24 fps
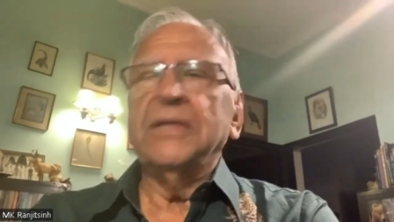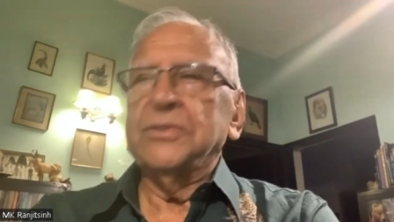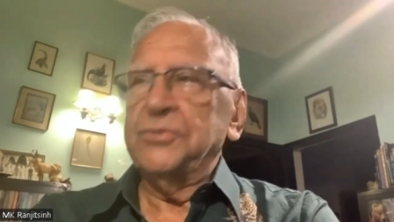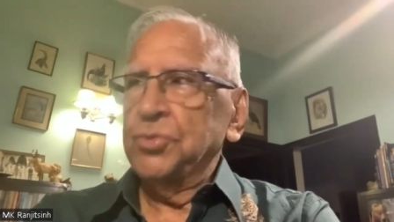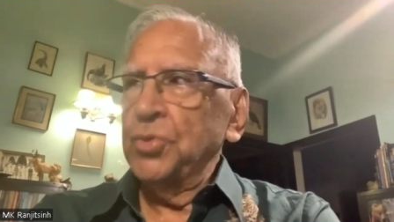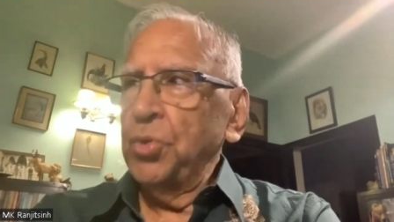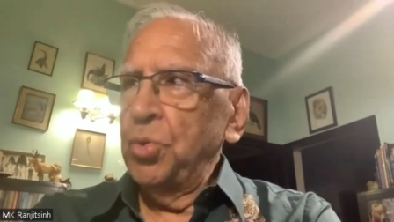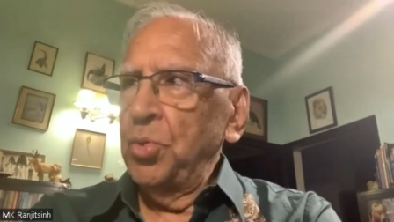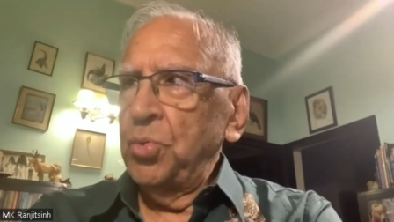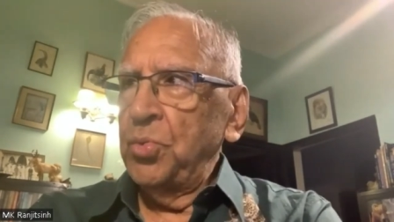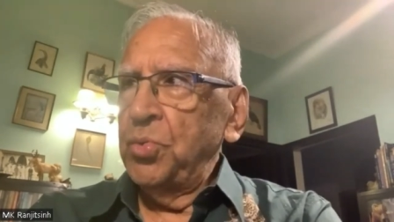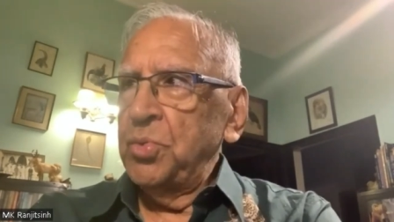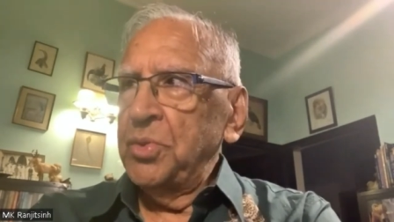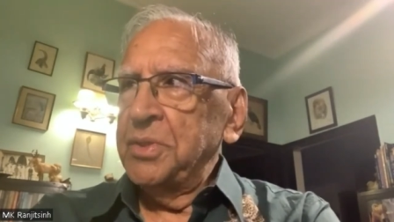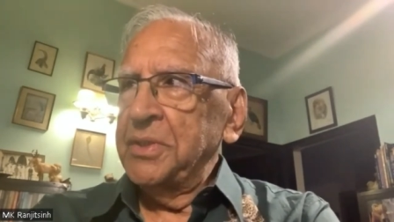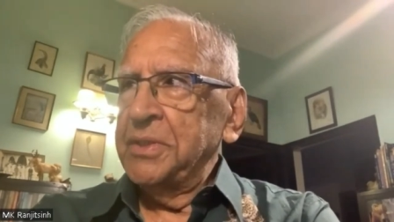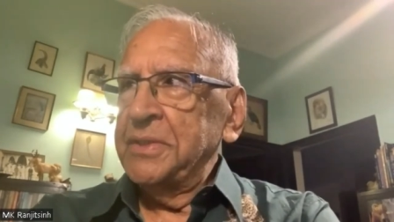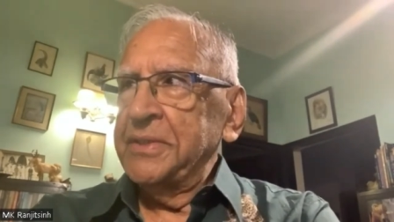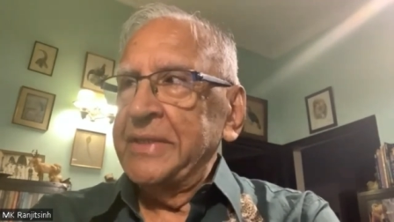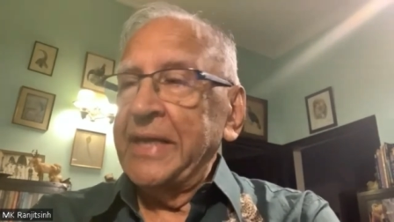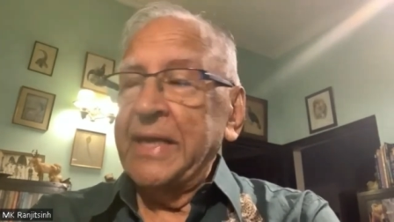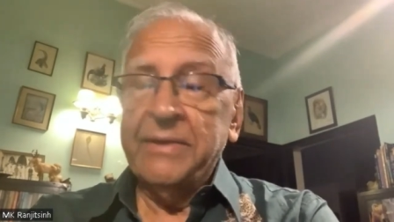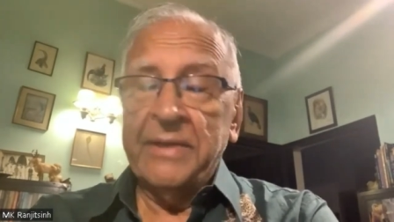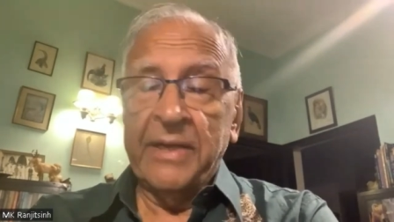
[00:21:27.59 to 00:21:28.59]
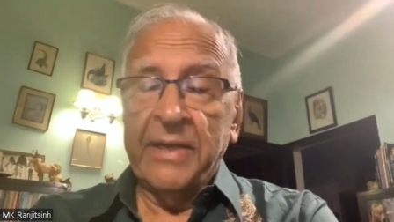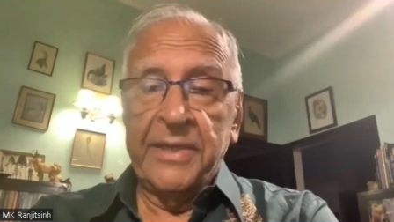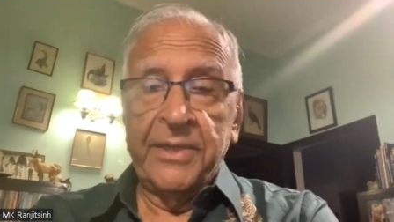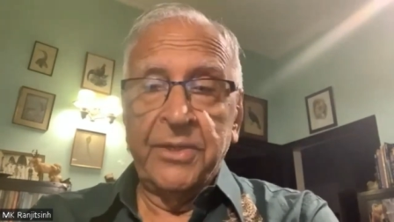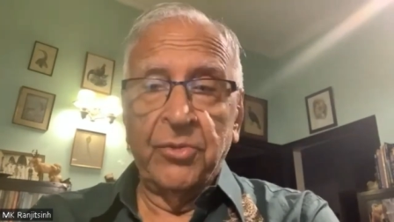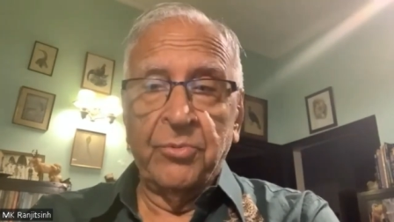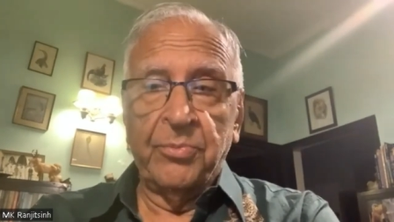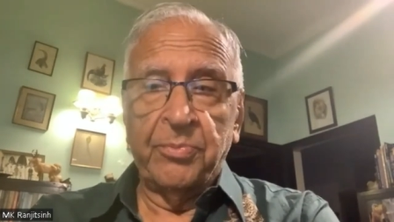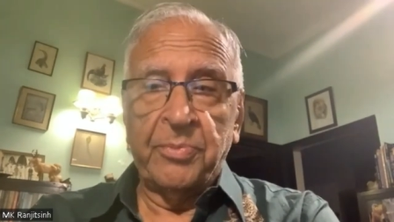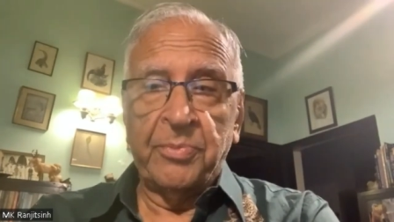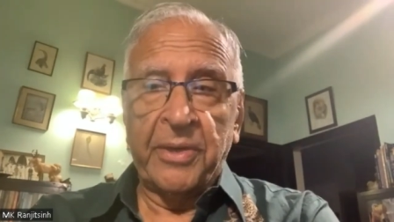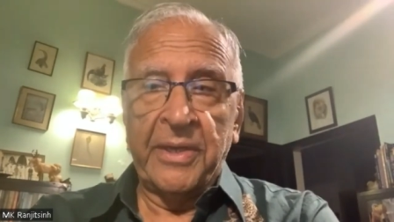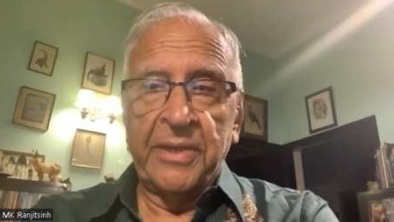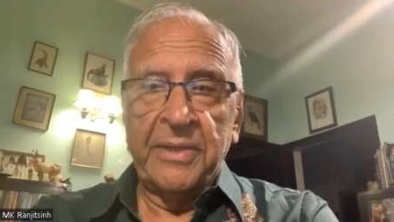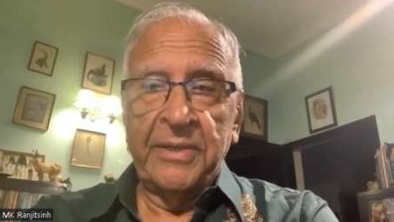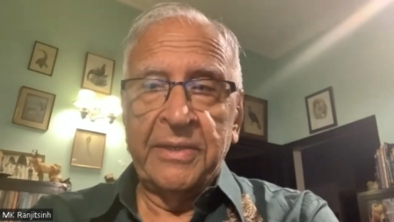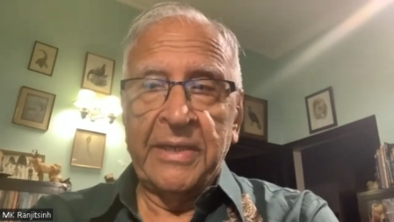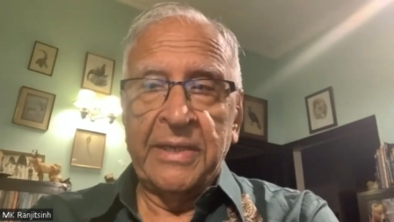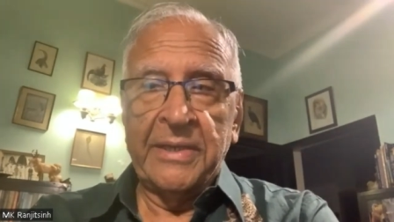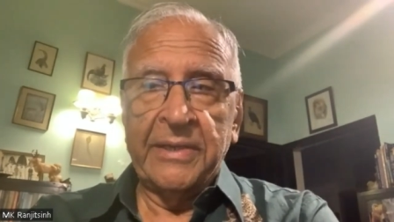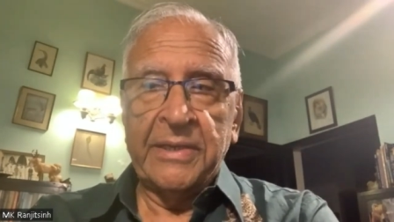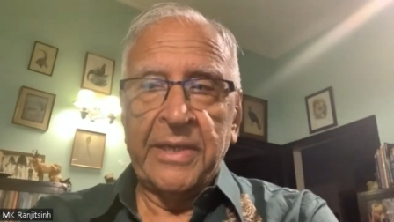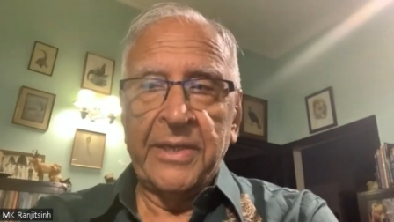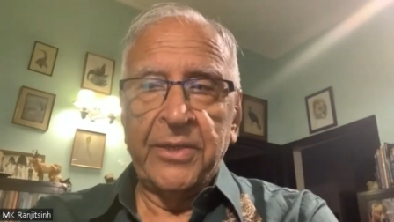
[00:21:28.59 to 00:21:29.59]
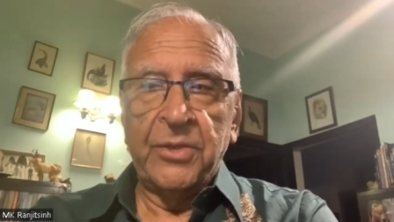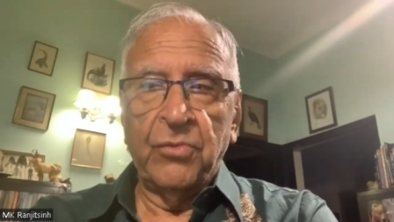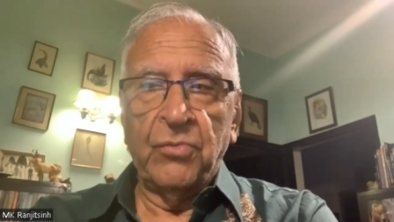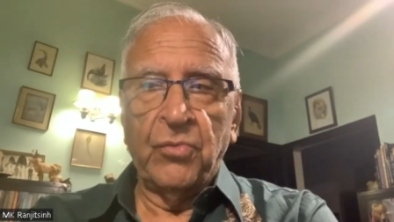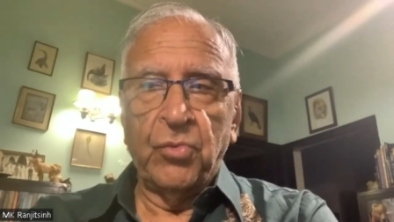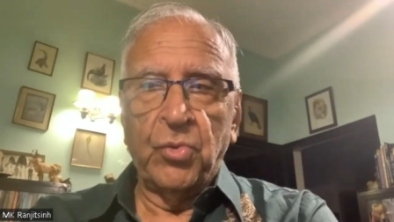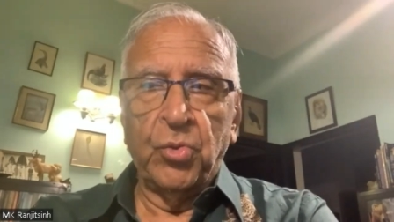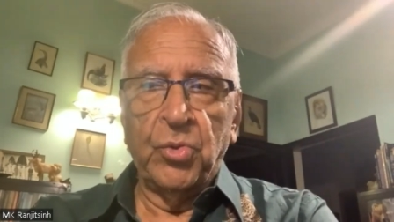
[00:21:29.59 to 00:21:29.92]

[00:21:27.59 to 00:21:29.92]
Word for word: so that kind of pride, that kind of